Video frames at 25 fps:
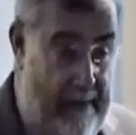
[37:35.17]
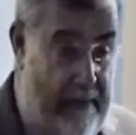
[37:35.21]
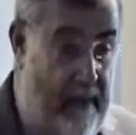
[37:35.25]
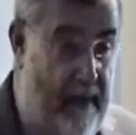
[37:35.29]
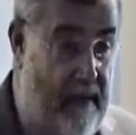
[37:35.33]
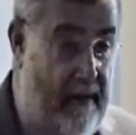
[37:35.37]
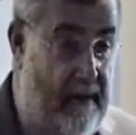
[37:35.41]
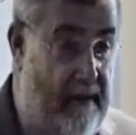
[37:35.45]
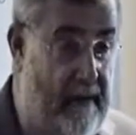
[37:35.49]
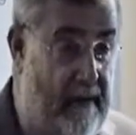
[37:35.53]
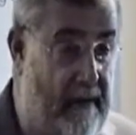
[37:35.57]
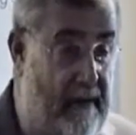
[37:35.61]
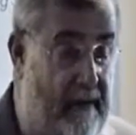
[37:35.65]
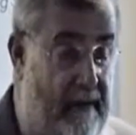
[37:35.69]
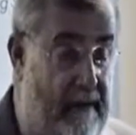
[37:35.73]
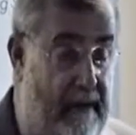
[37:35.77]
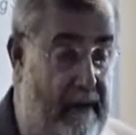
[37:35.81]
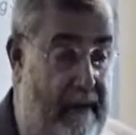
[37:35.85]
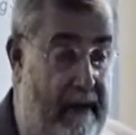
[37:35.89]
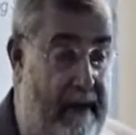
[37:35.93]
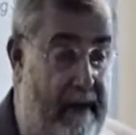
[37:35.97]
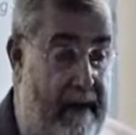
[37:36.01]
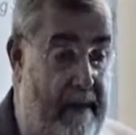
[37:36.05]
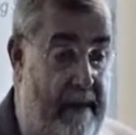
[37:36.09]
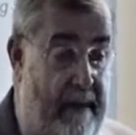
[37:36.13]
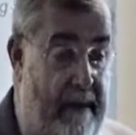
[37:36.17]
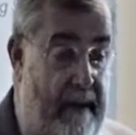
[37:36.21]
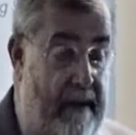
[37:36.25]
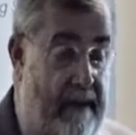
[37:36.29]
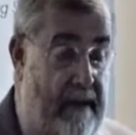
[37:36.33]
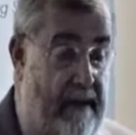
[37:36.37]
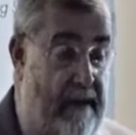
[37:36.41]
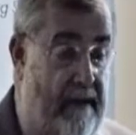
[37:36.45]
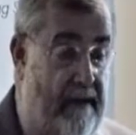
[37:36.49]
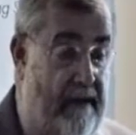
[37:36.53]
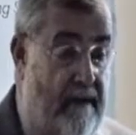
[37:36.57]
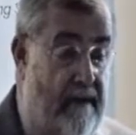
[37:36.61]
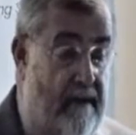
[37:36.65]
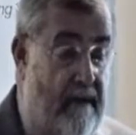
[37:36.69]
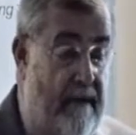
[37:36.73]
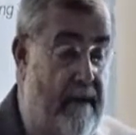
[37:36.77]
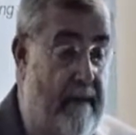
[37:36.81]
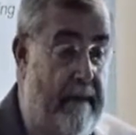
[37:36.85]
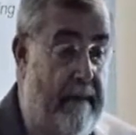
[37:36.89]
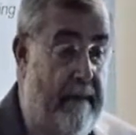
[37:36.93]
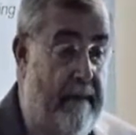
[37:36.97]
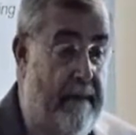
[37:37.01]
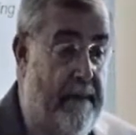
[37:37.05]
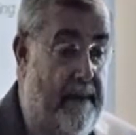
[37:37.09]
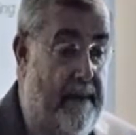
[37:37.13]
the most to say about this
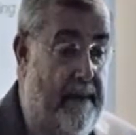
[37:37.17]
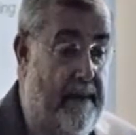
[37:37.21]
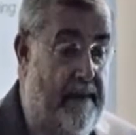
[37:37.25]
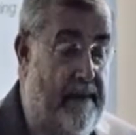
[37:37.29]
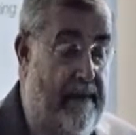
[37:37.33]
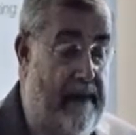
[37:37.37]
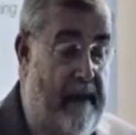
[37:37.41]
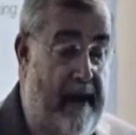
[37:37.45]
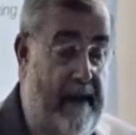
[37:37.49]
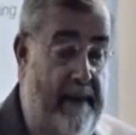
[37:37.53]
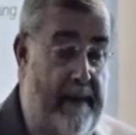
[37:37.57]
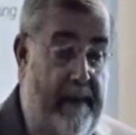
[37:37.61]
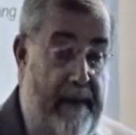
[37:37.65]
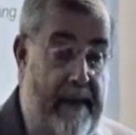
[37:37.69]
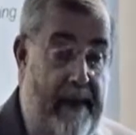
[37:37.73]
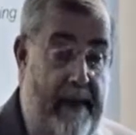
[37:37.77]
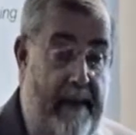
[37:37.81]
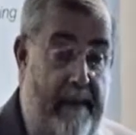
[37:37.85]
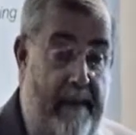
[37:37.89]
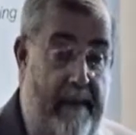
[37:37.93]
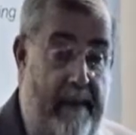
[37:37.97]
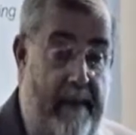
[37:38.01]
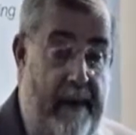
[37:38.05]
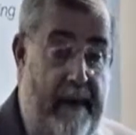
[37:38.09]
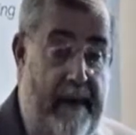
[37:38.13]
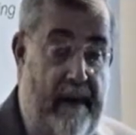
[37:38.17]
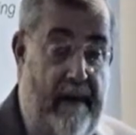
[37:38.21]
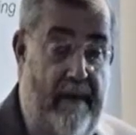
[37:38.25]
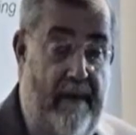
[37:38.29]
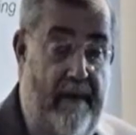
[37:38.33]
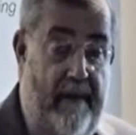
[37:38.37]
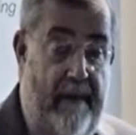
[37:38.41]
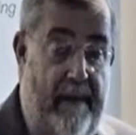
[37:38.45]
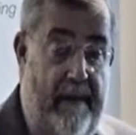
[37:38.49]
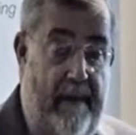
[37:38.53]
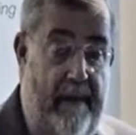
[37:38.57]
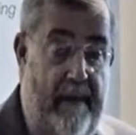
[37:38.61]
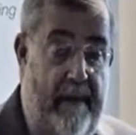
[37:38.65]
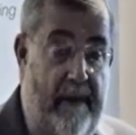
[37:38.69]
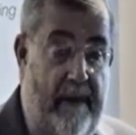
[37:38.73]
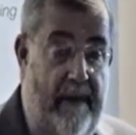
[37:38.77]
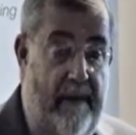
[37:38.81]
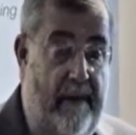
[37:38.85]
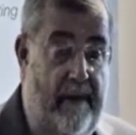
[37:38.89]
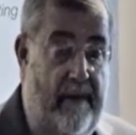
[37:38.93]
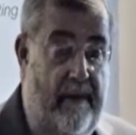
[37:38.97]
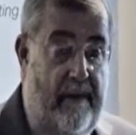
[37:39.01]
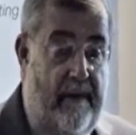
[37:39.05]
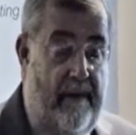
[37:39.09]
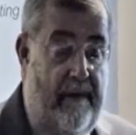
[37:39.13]
was a guy by the name of Michael Friedman,
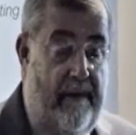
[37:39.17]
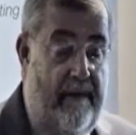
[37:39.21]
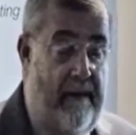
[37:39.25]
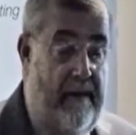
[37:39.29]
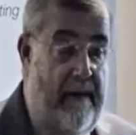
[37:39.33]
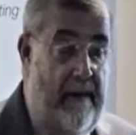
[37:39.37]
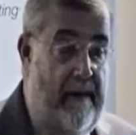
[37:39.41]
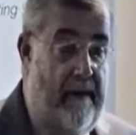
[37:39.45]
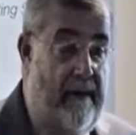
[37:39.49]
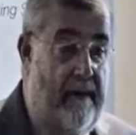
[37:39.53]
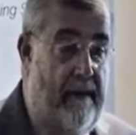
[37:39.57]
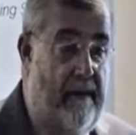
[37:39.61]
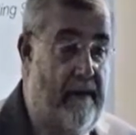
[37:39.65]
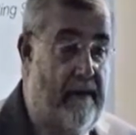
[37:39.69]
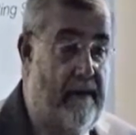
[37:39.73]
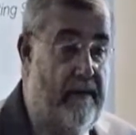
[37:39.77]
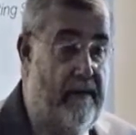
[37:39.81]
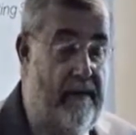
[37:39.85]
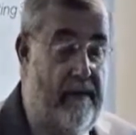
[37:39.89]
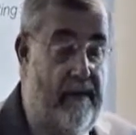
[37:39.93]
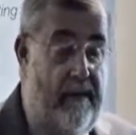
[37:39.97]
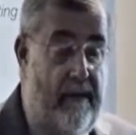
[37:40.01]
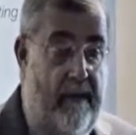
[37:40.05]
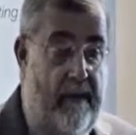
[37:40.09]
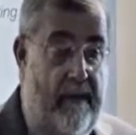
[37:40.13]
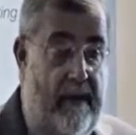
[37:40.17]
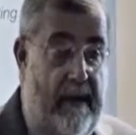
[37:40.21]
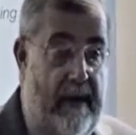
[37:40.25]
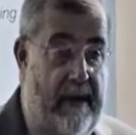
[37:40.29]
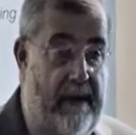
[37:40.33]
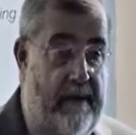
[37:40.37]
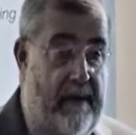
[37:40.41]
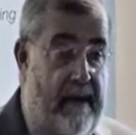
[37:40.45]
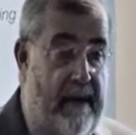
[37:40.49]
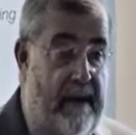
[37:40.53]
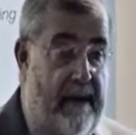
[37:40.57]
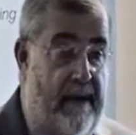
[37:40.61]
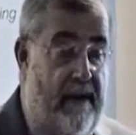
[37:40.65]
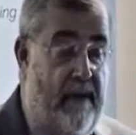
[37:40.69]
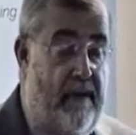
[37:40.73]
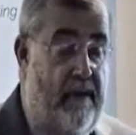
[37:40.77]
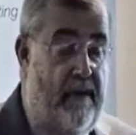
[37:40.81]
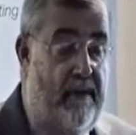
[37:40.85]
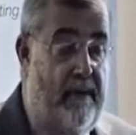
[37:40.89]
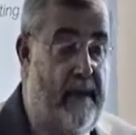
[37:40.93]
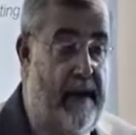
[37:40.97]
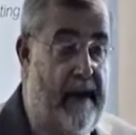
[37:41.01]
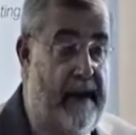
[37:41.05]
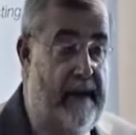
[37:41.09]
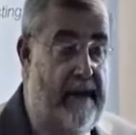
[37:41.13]
who's an Aaron throat guy. He's got a
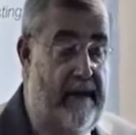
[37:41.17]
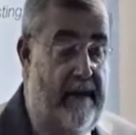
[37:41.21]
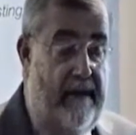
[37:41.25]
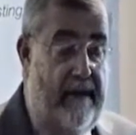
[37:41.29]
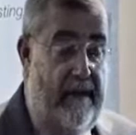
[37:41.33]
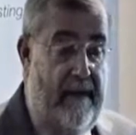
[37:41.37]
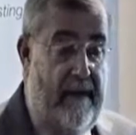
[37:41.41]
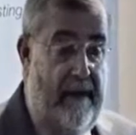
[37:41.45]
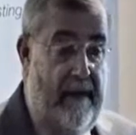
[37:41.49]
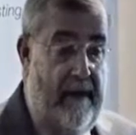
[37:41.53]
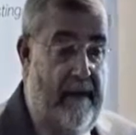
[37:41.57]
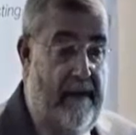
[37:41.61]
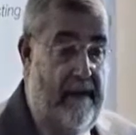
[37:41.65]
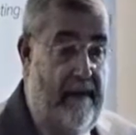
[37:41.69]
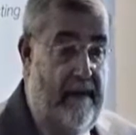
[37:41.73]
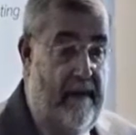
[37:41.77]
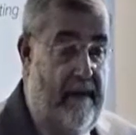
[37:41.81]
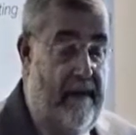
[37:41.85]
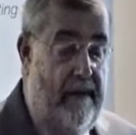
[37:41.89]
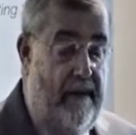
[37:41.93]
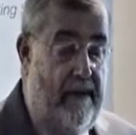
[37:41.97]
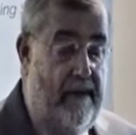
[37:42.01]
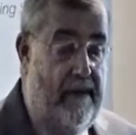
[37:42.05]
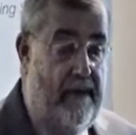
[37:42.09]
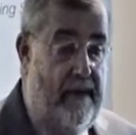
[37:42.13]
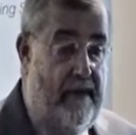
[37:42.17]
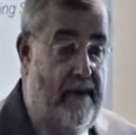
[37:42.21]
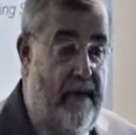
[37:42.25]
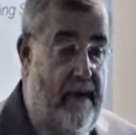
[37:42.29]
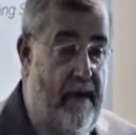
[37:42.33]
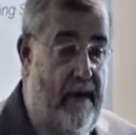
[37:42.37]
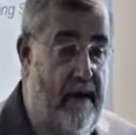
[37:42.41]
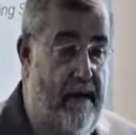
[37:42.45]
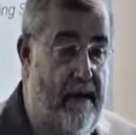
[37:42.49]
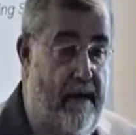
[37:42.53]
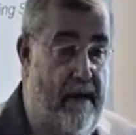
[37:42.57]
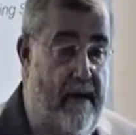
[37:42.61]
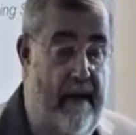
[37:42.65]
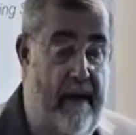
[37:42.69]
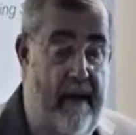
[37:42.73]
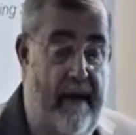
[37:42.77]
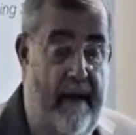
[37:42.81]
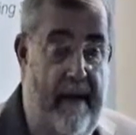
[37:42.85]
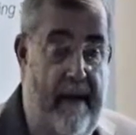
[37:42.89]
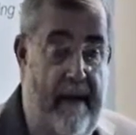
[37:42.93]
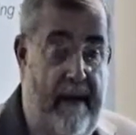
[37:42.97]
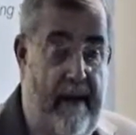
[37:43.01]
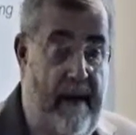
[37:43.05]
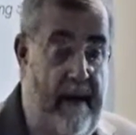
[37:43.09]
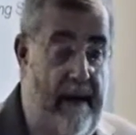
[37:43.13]
huge practice and he's here in Chicago,
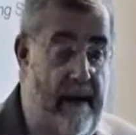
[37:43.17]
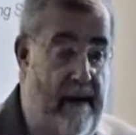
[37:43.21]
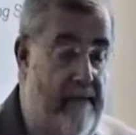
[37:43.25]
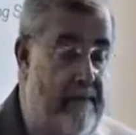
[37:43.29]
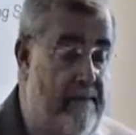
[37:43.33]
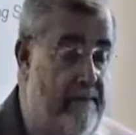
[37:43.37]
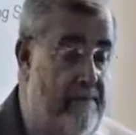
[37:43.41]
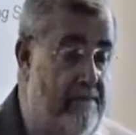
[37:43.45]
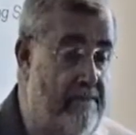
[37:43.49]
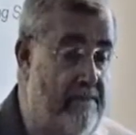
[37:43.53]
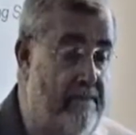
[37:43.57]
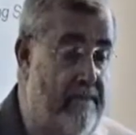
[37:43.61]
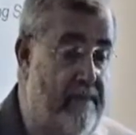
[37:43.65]
um,